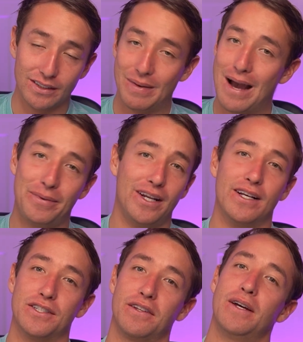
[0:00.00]
I'm happy to
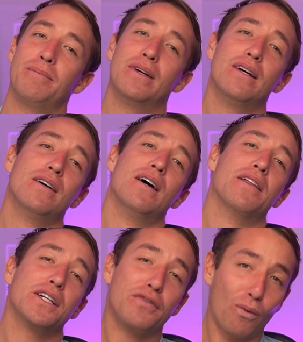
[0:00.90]
answer them.
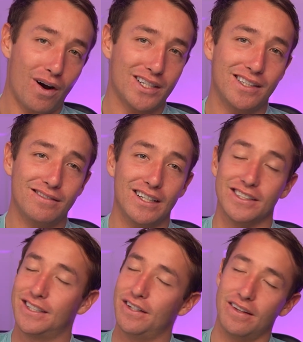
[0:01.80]
Thanks for watching, and I'll
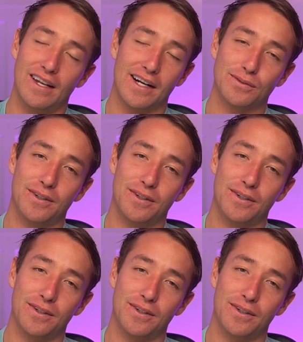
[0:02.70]
see you in the next